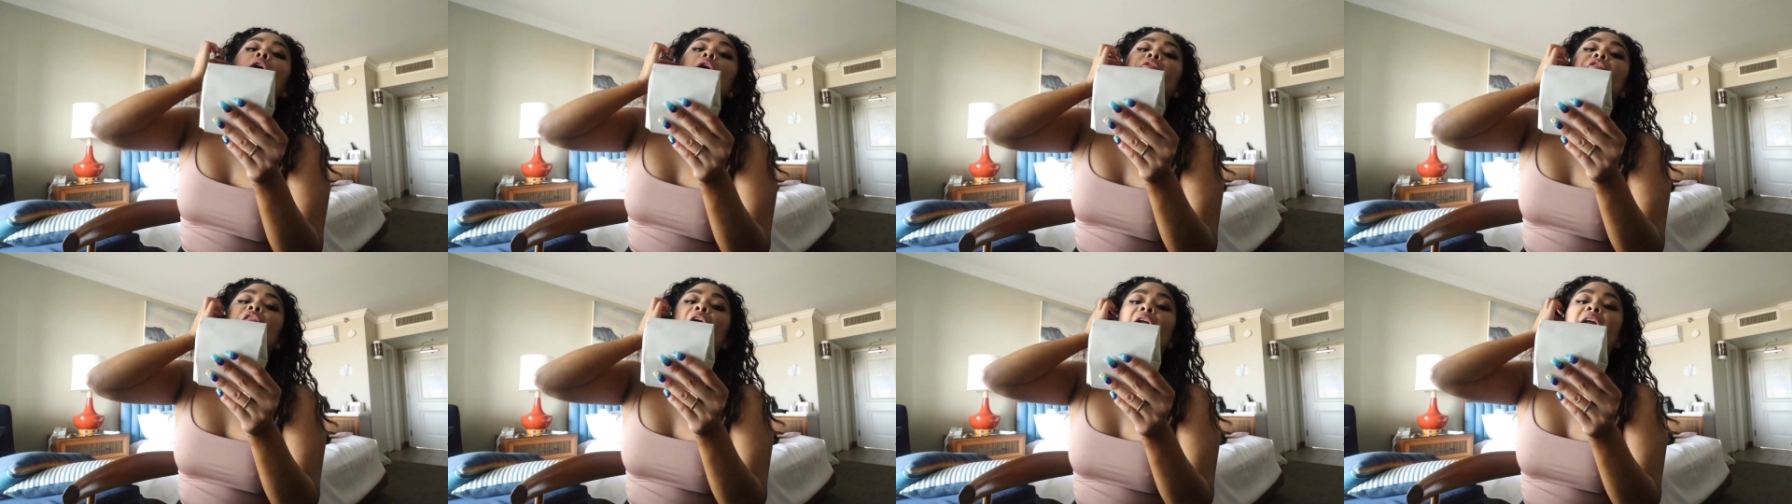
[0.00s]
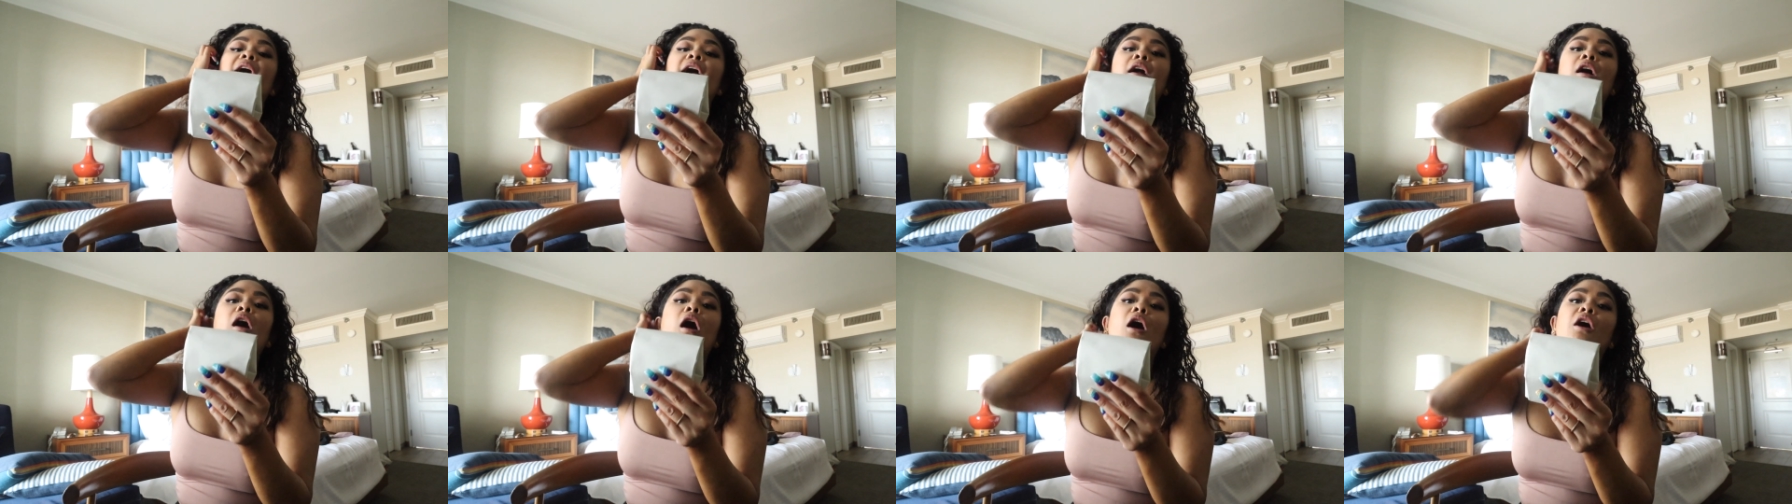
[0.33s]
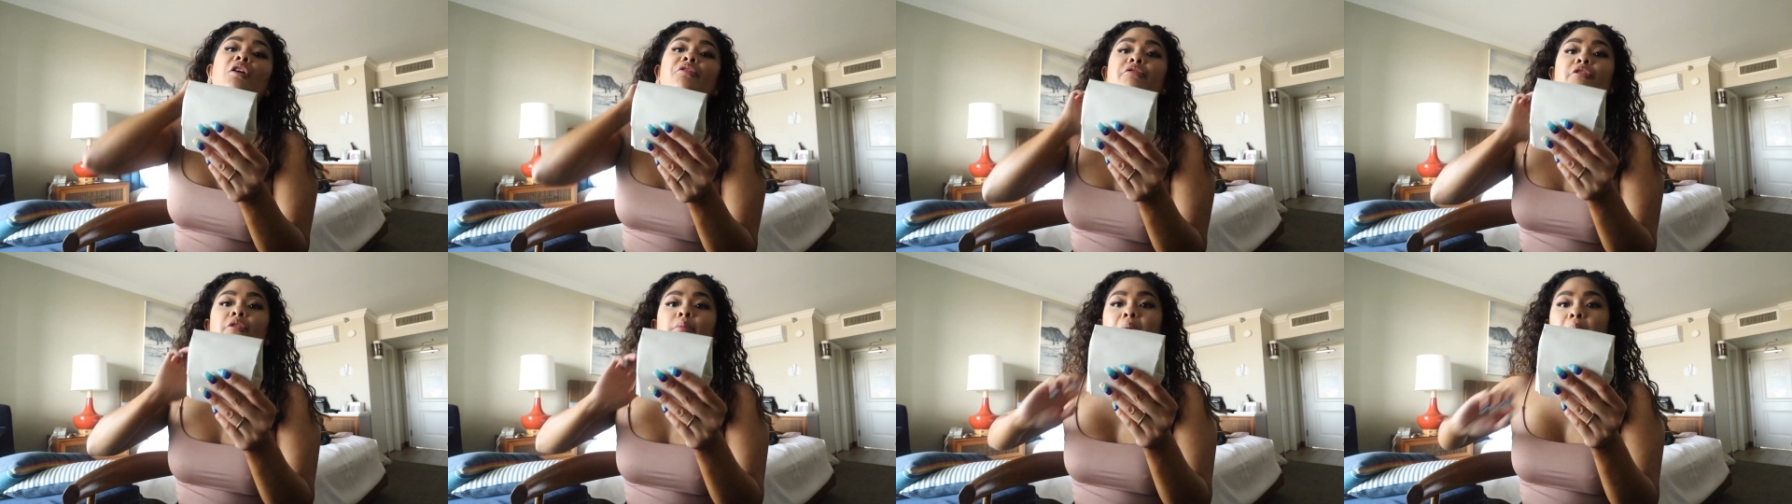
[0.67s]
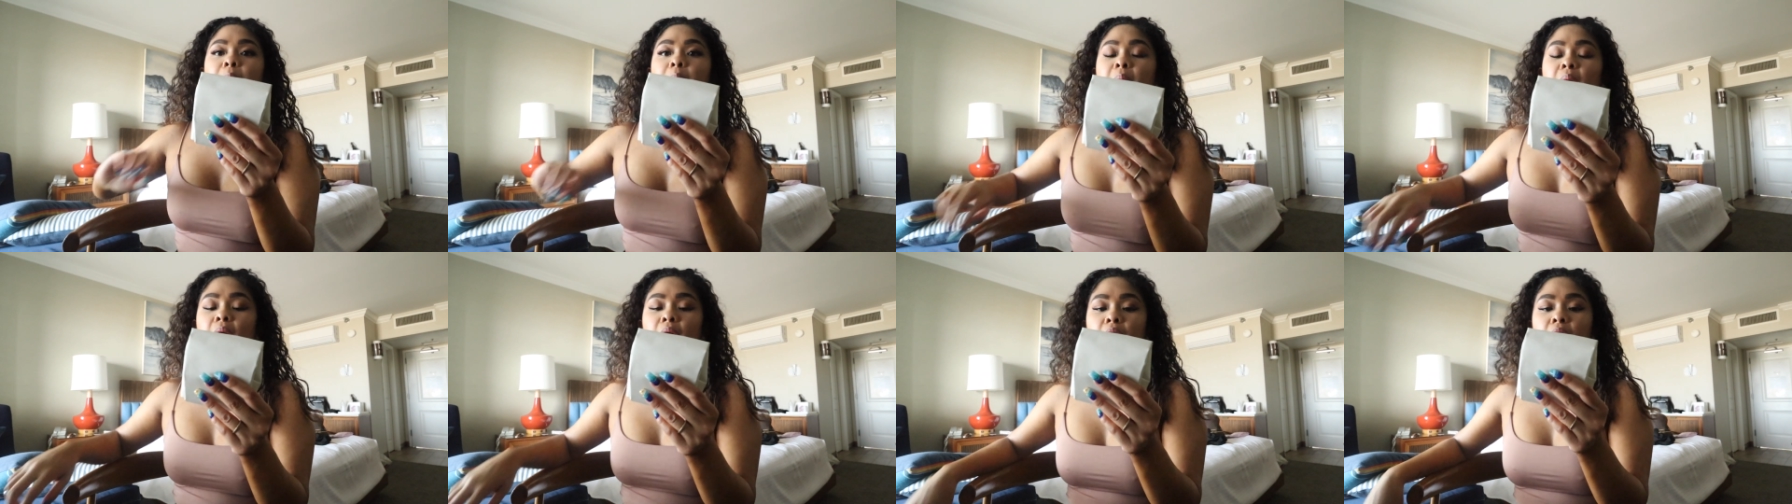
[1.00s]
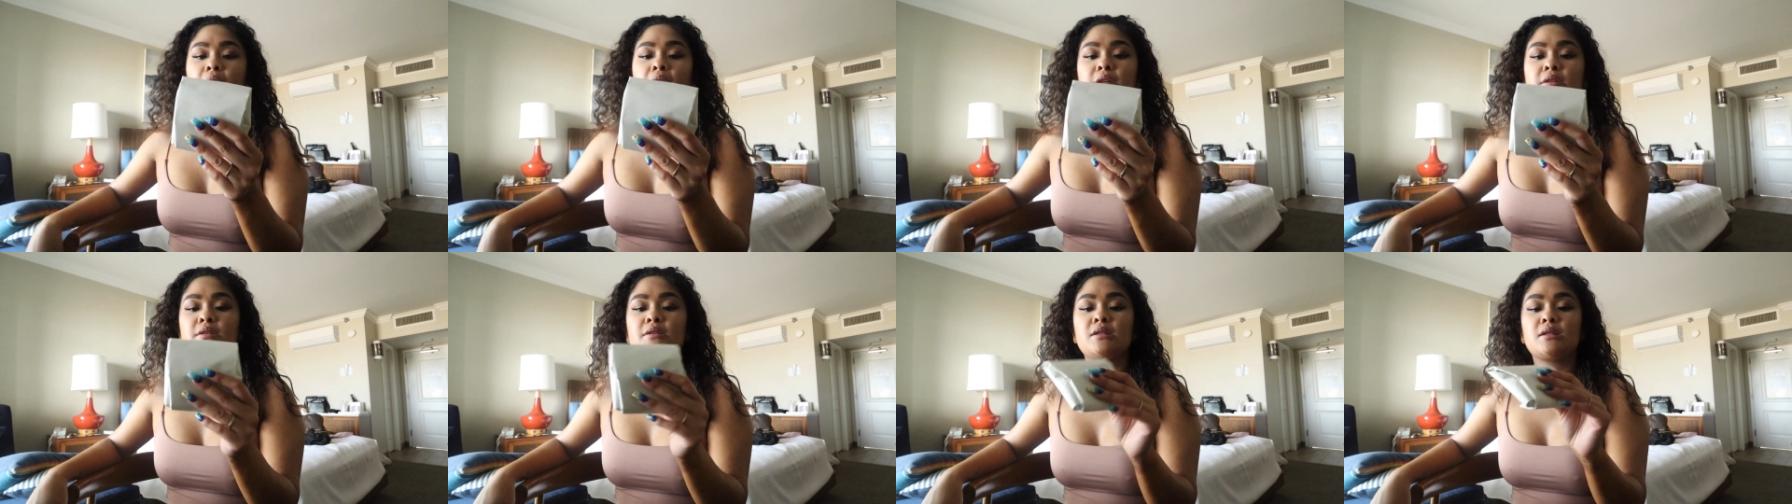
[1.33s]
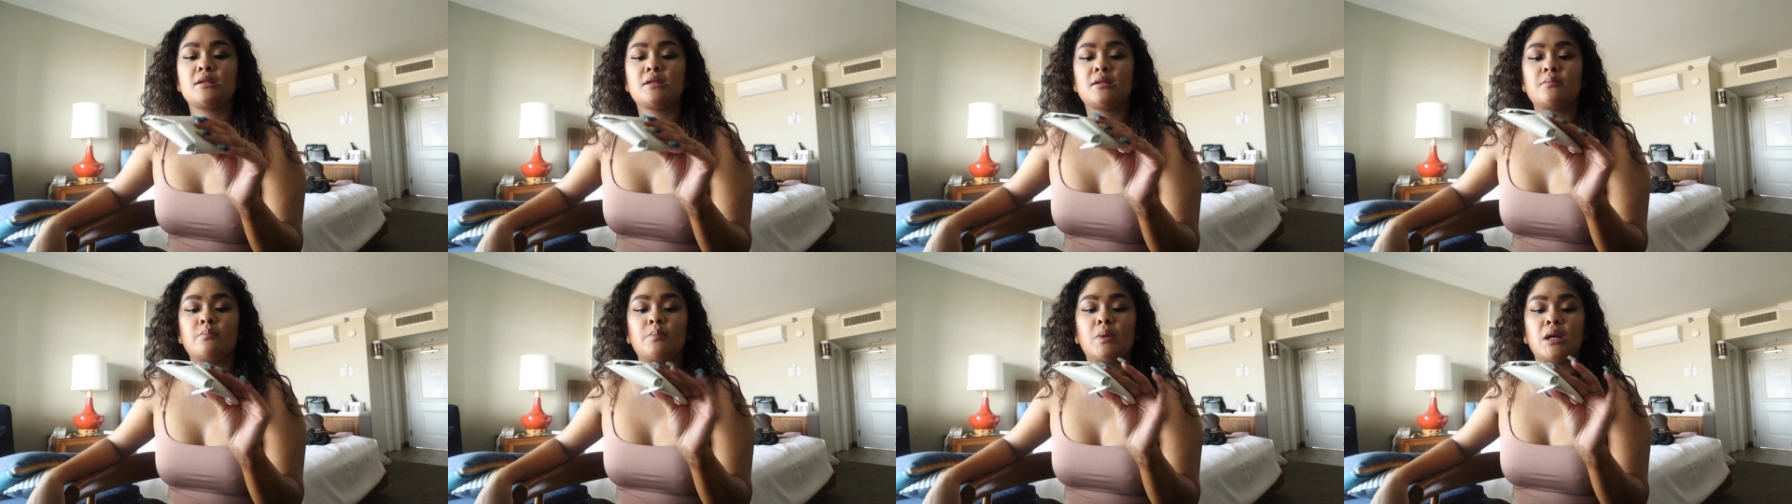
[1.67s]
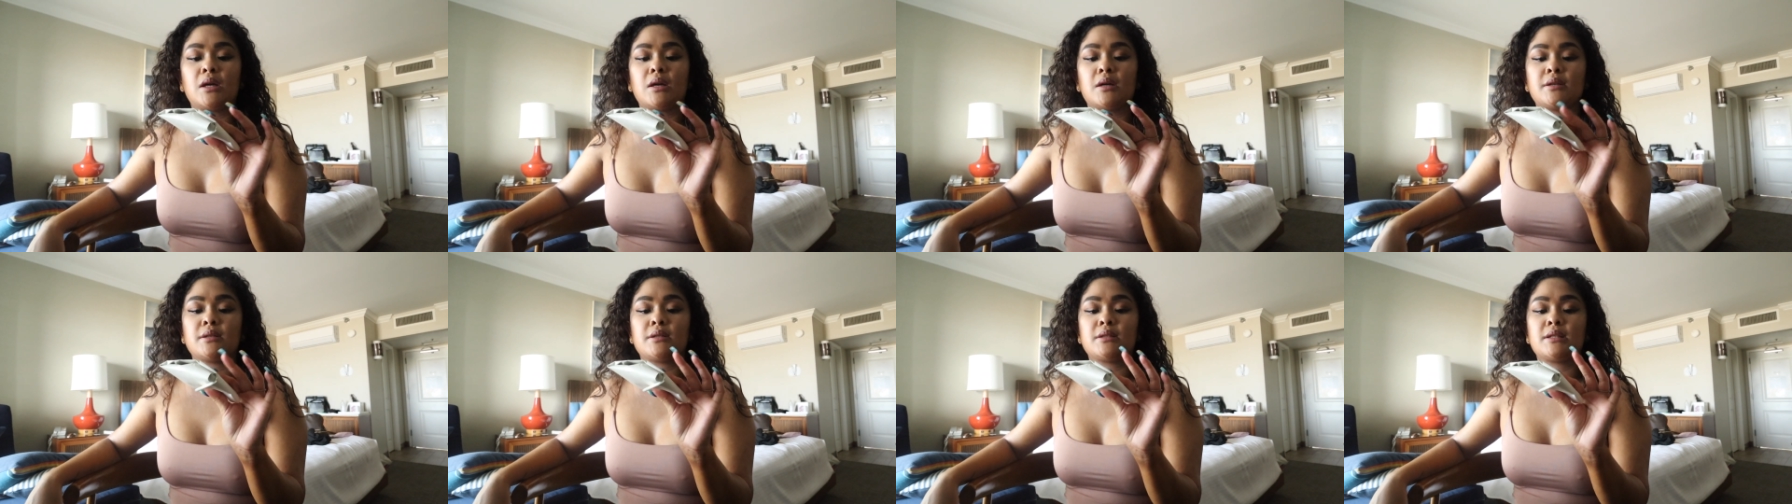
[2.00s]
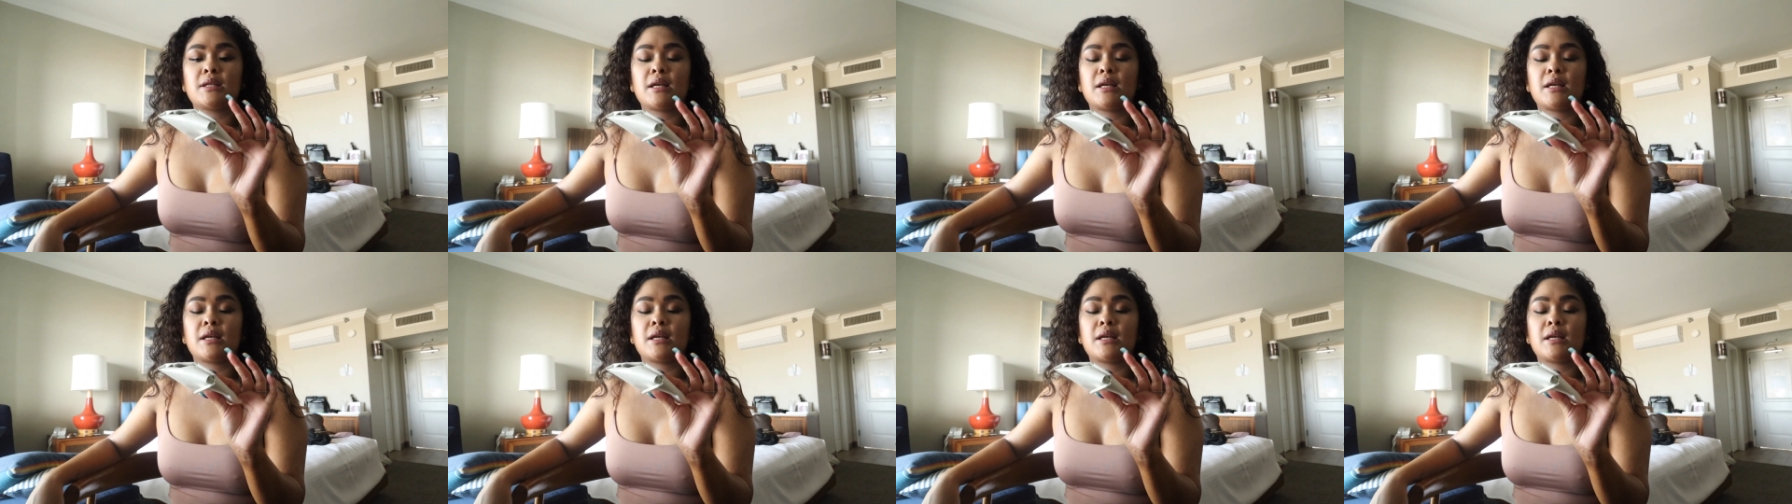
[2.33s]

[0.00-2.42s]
that I got for my parents because